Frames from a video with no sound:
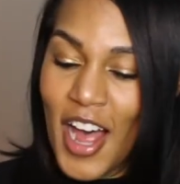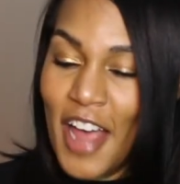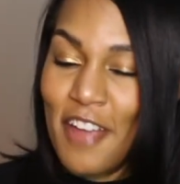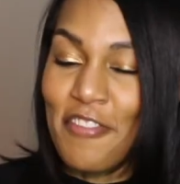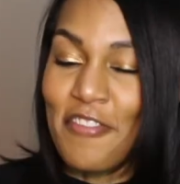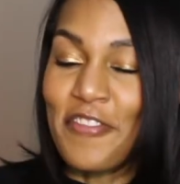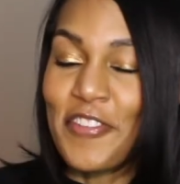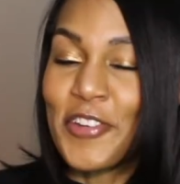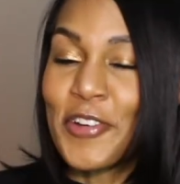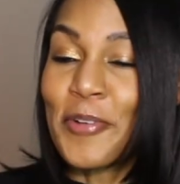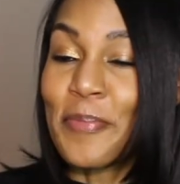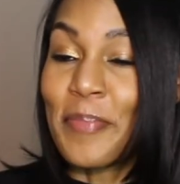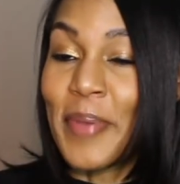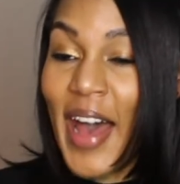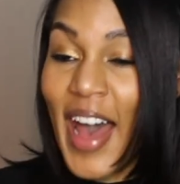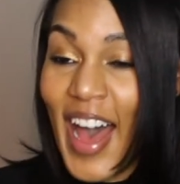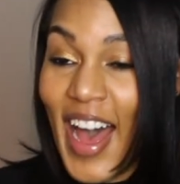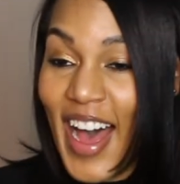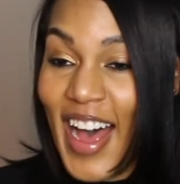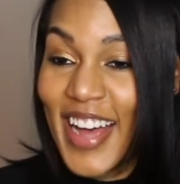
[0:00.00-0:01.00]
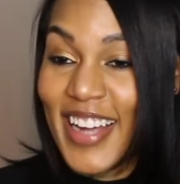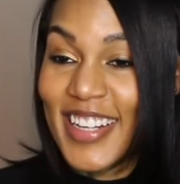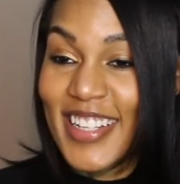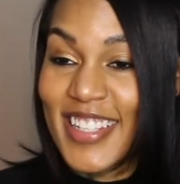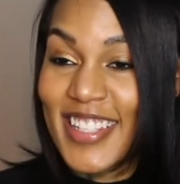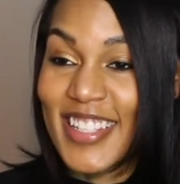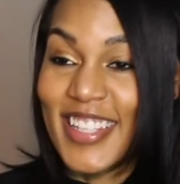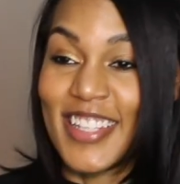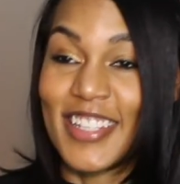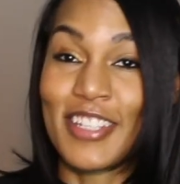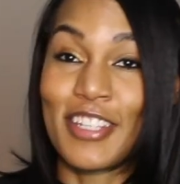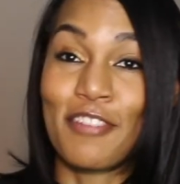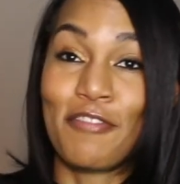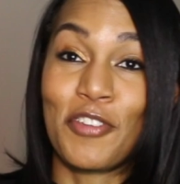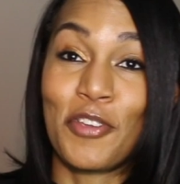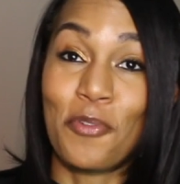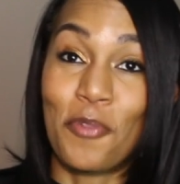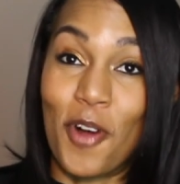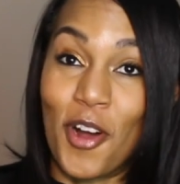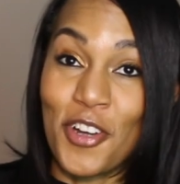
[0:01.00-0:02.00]
I feel bad since if
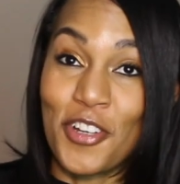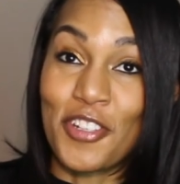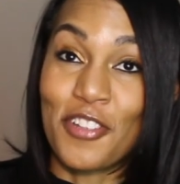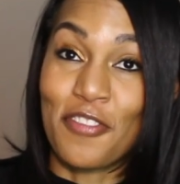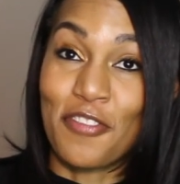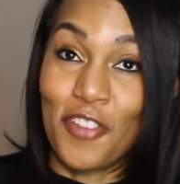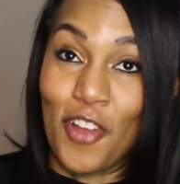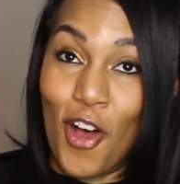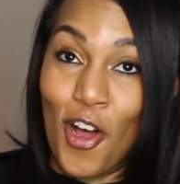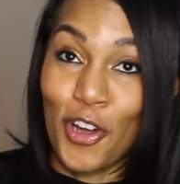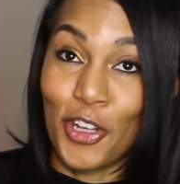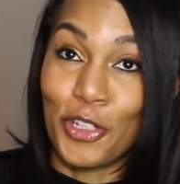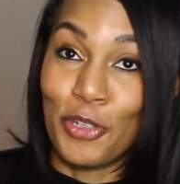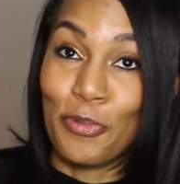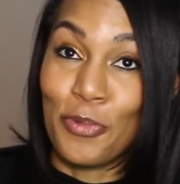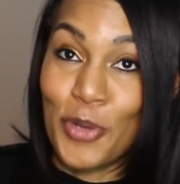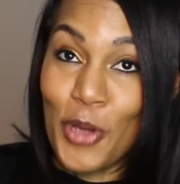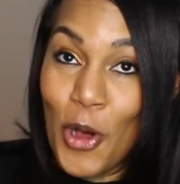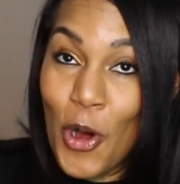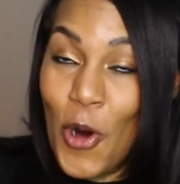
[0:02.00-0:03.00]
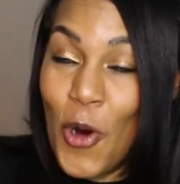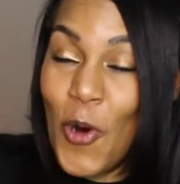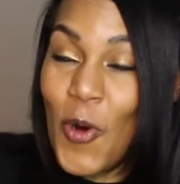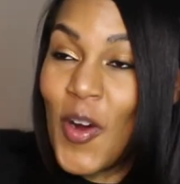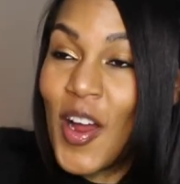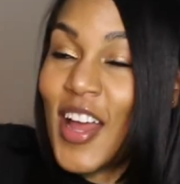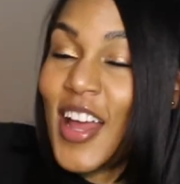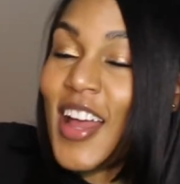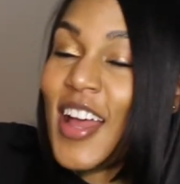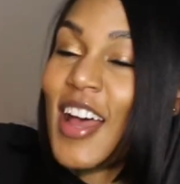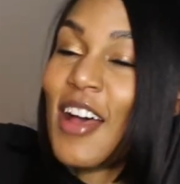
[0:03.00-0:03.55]
you watch the vlog, you know,